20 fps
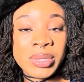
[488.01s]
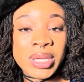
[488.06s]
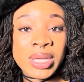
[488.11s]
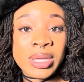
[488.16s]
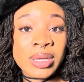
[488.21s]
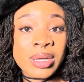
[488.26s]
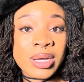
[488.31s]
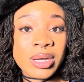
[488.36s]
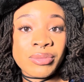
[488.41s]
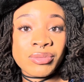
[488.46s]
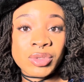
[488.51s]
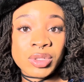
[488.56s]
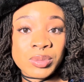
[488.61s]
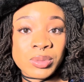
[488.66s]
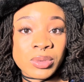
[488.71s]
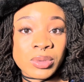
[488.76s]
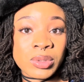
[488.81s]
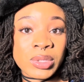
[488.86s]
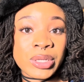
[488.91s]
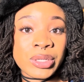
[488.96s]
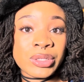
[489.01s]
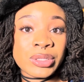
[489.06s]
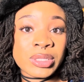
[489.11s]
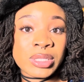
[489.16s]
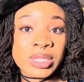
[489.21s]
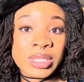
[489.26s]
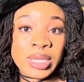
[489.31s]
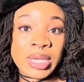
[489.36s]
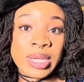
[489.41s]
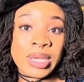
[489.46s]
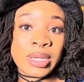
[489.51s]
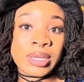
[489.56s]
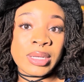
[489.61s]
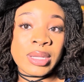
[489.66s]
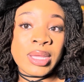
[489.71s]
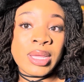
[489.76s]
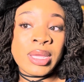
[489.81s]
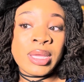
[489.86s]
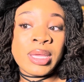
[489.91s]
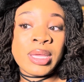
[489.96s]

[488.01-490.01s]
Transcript: being comfortable in your skin